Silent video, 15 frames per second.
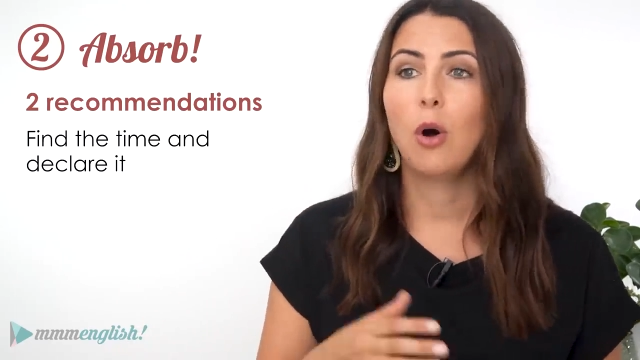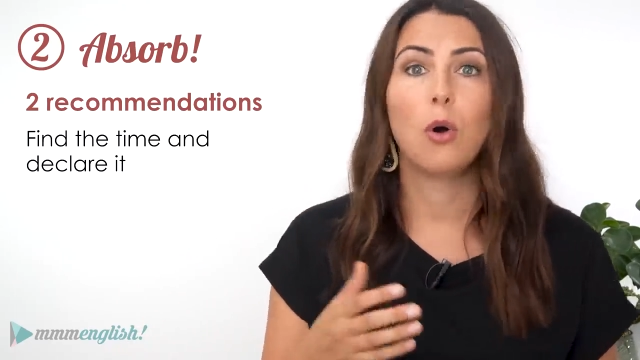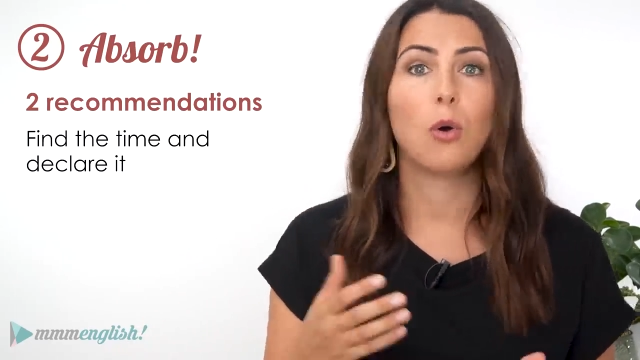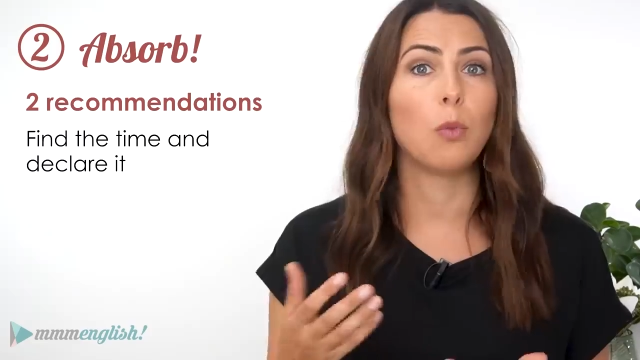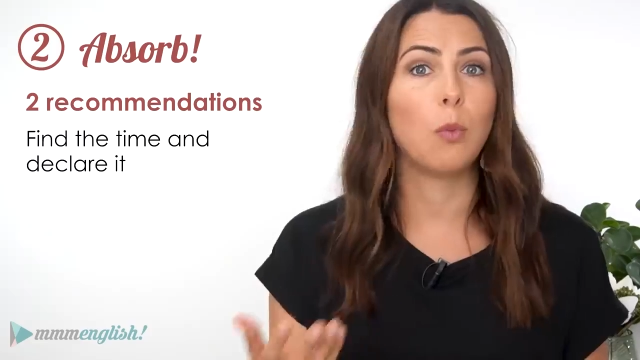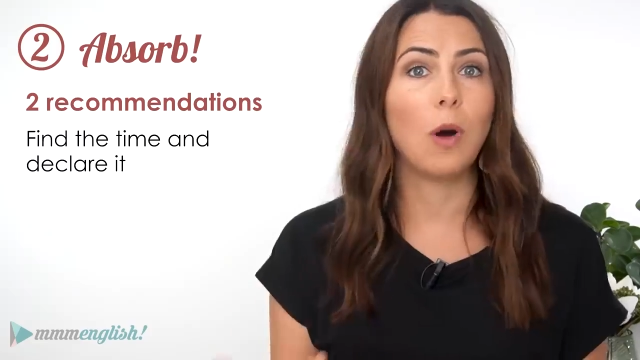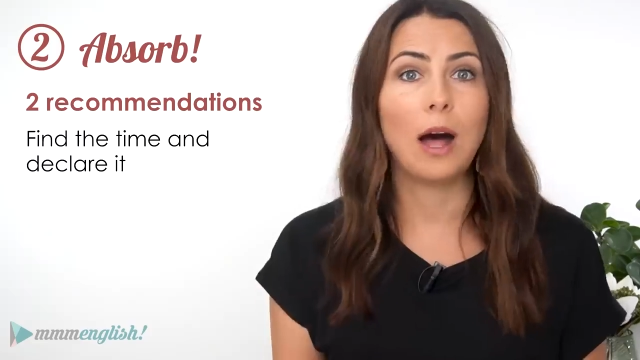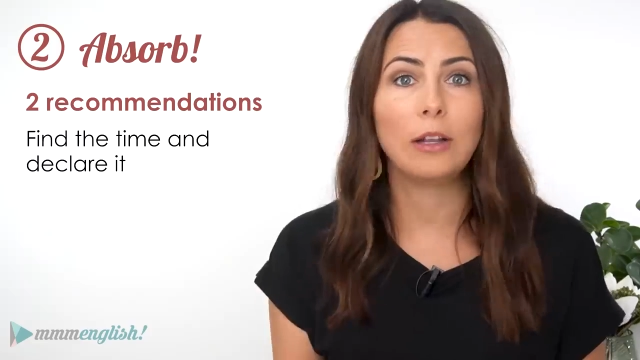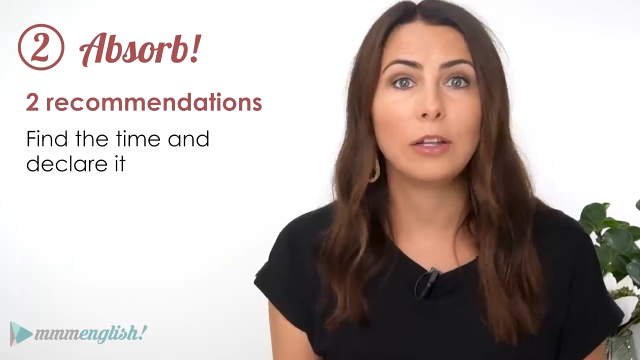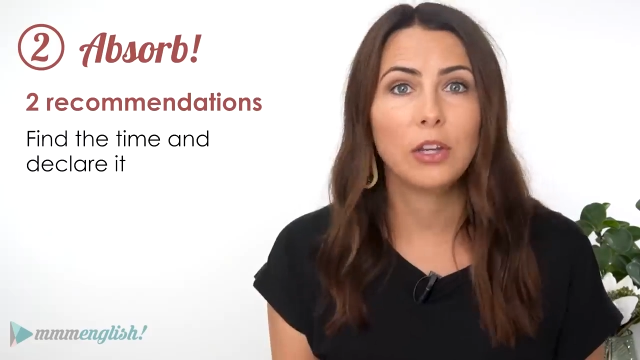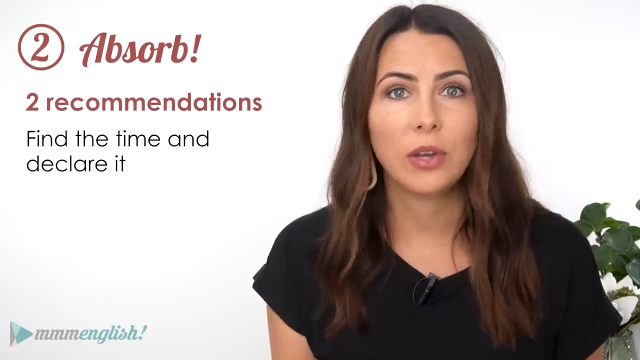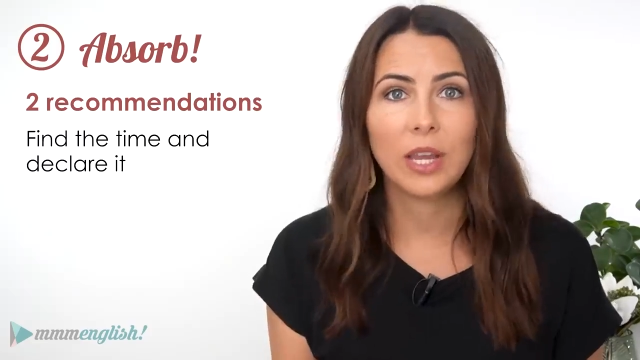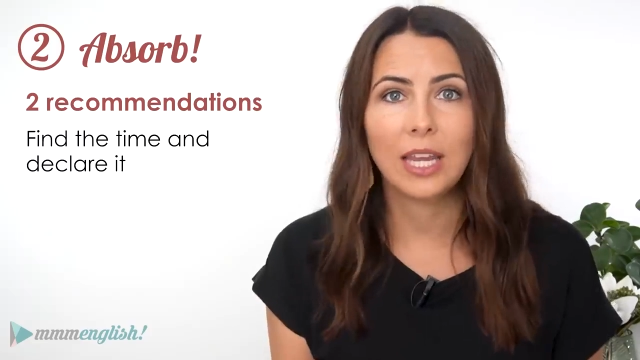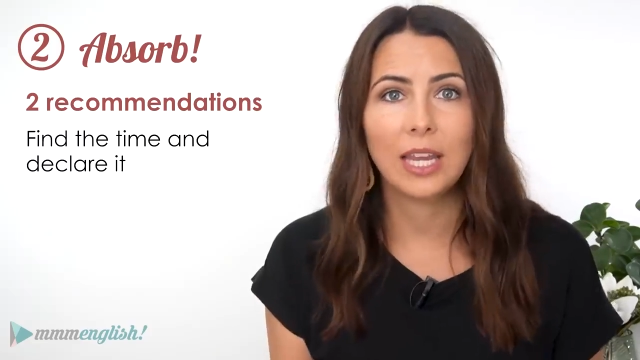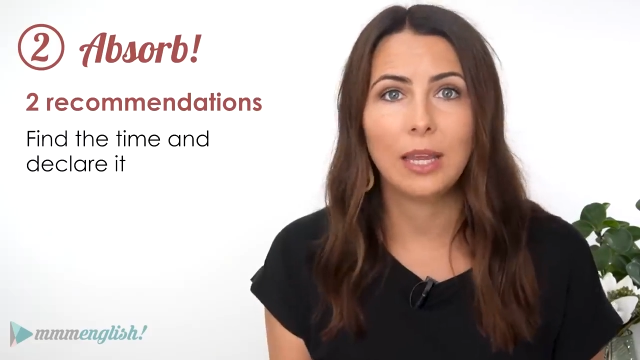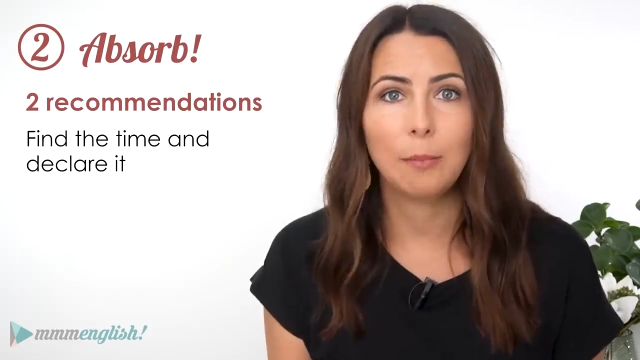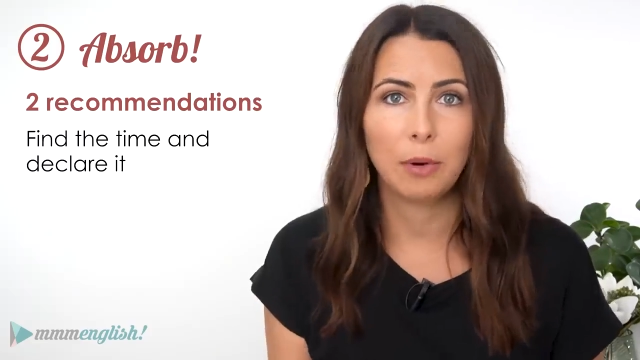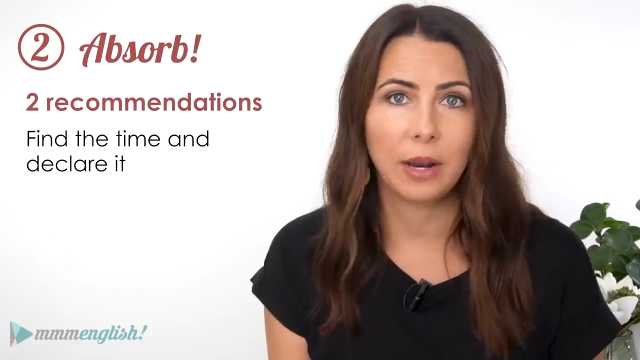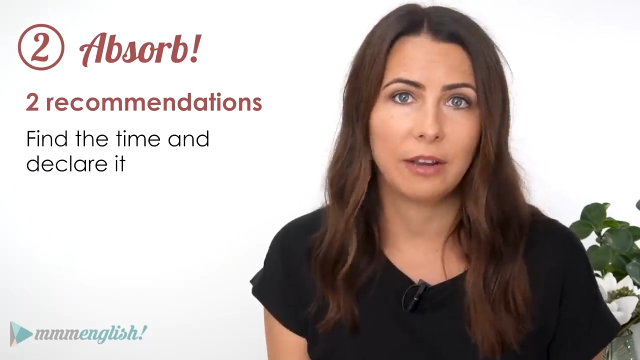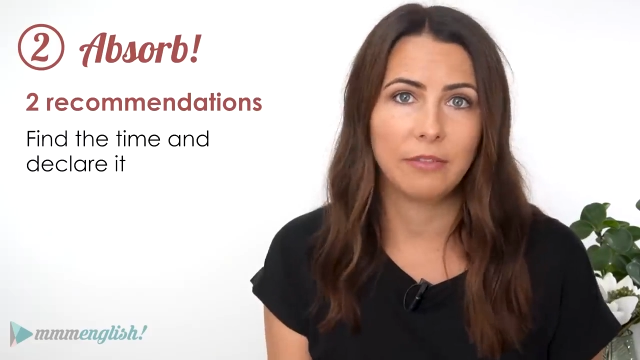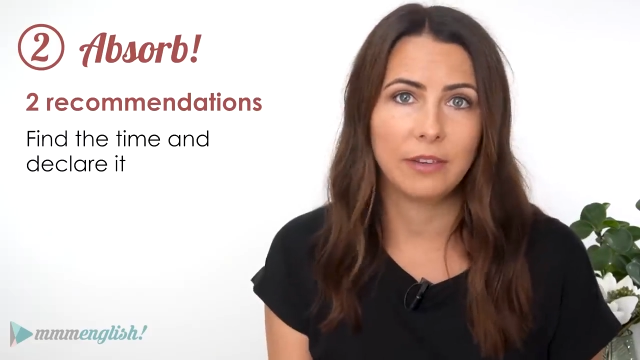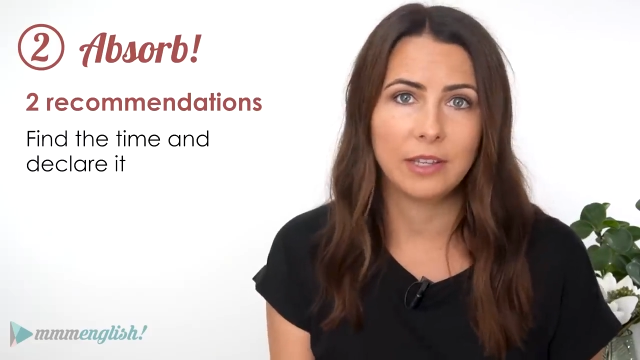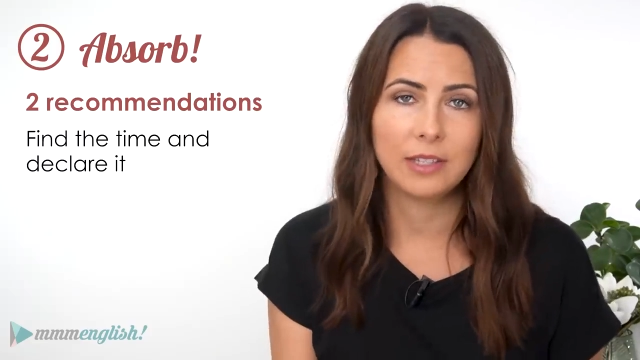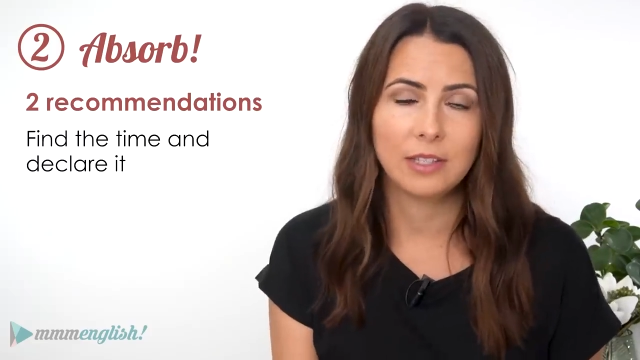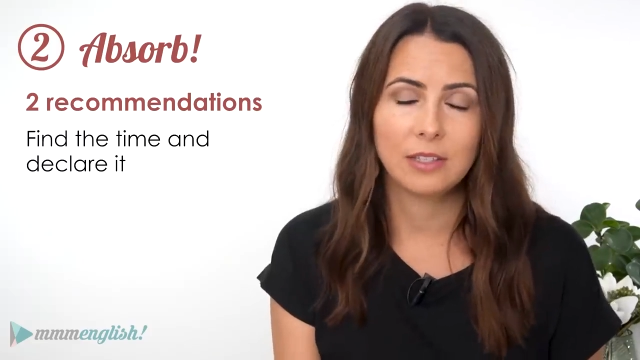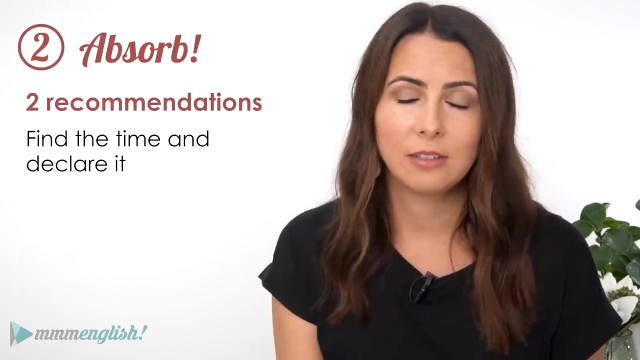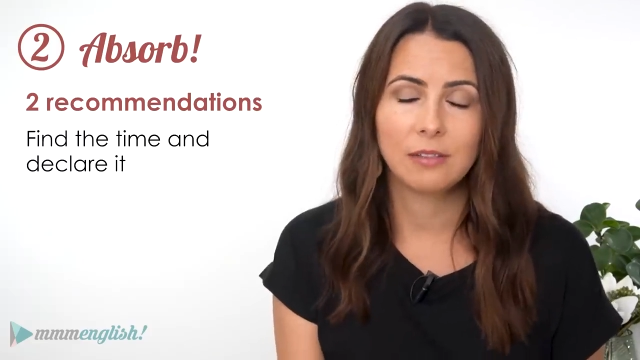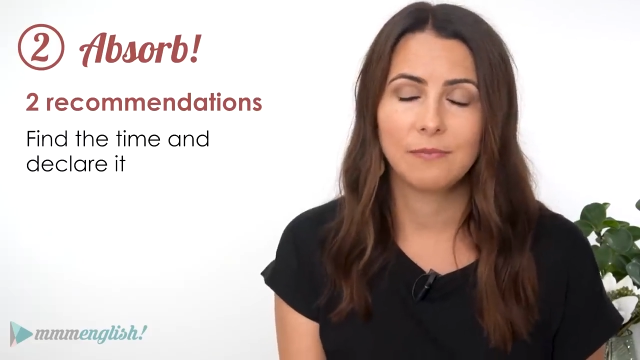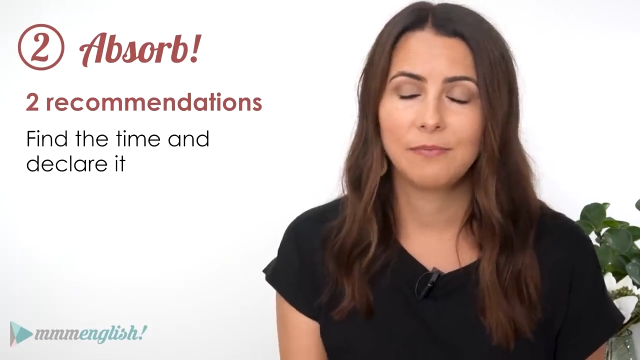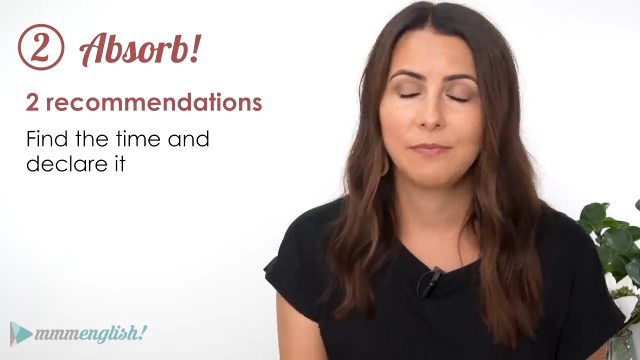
or while you're eating breakfast.